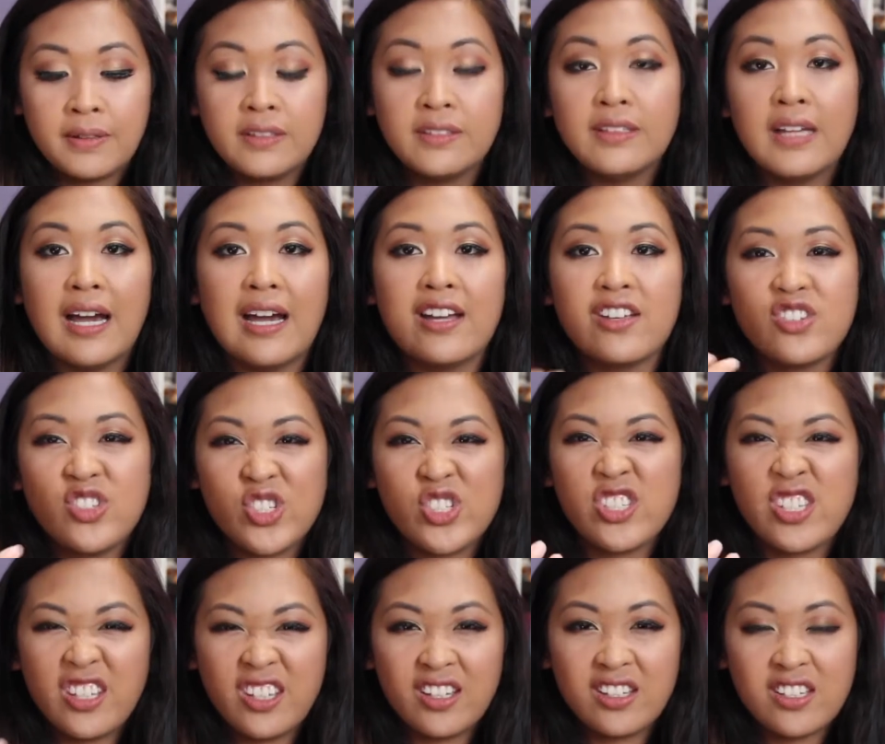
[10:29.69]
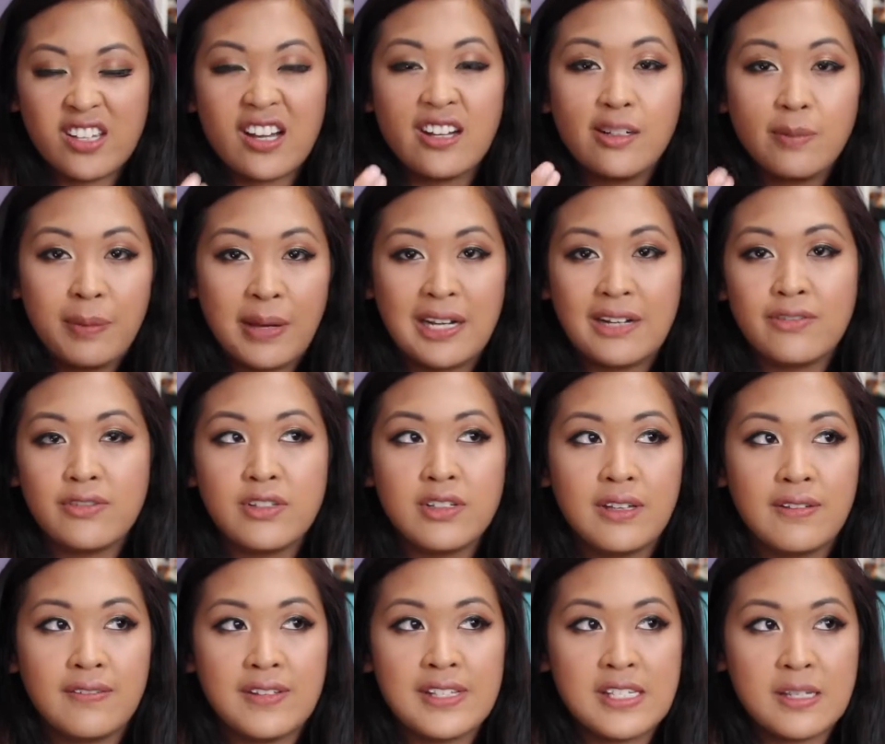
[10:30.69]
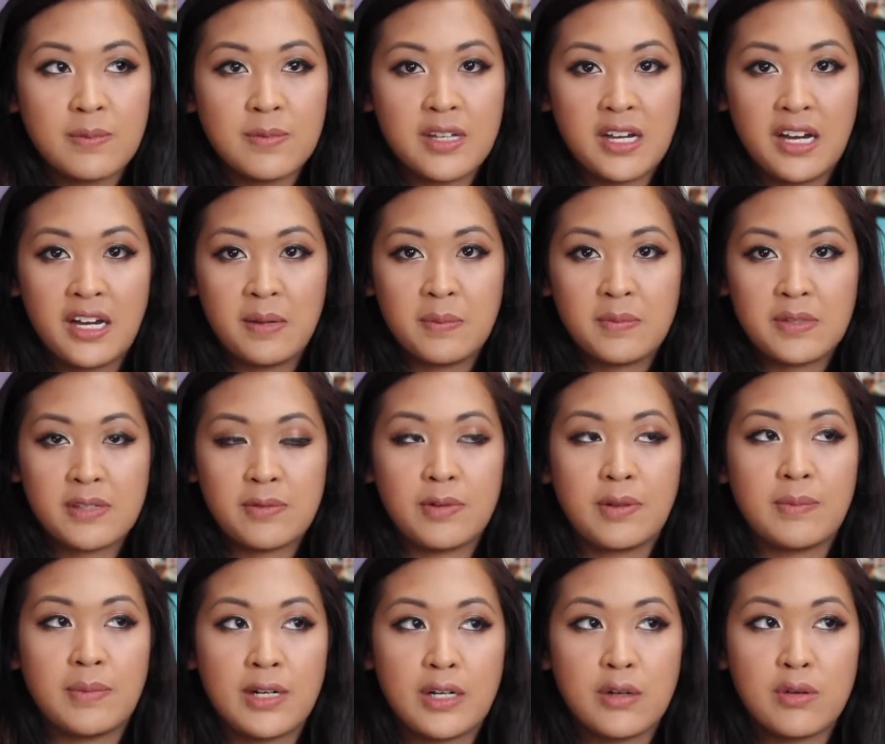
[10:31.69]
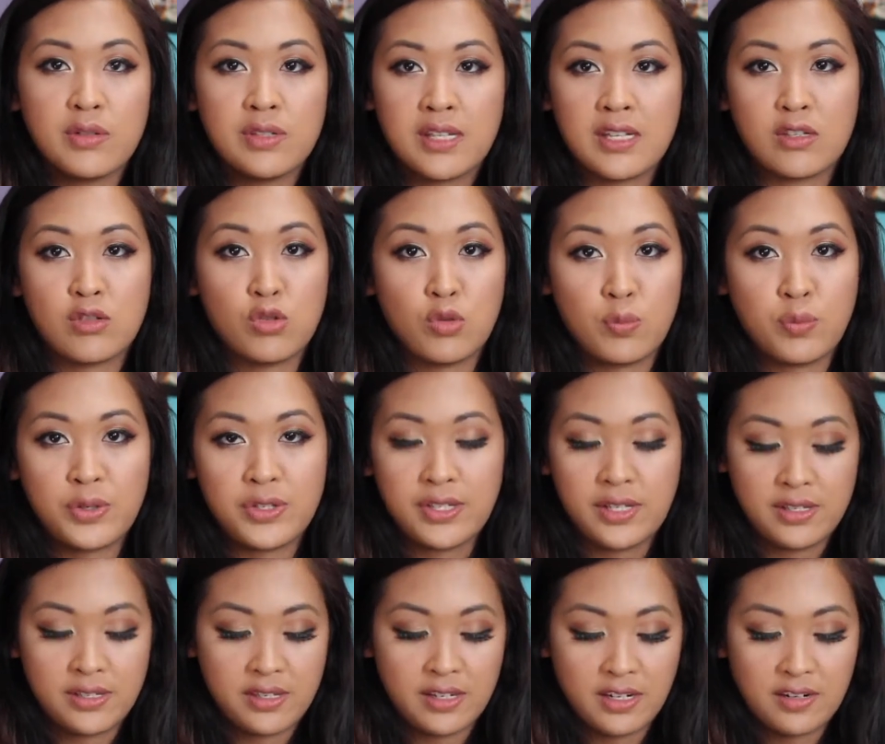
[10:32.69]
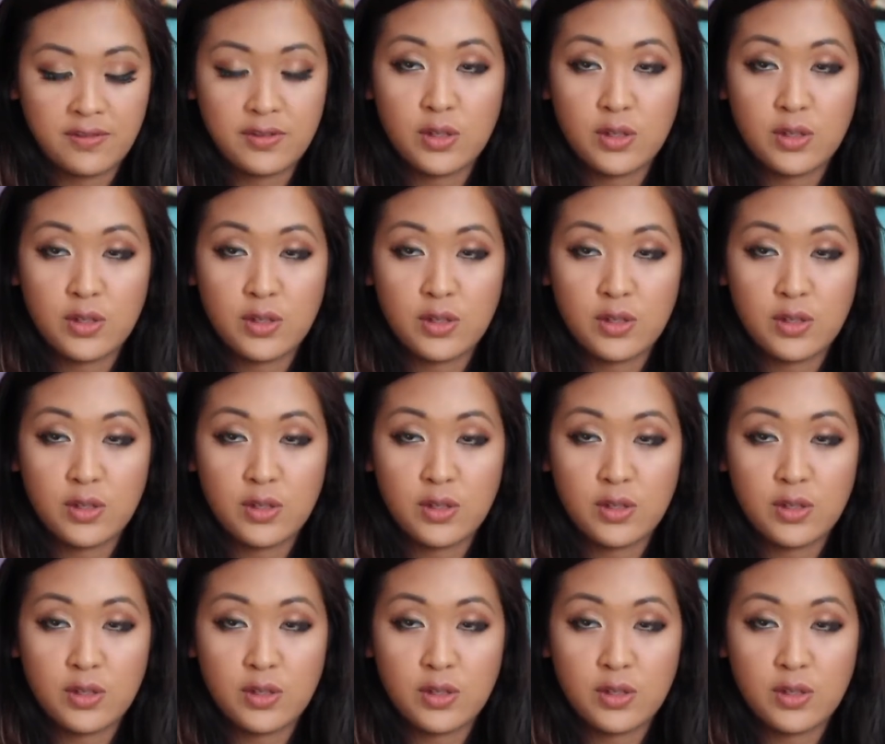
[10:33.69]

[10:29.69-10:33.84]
yeah, it's just like it's kind of painful even sometimes when my nose gets super sensitive.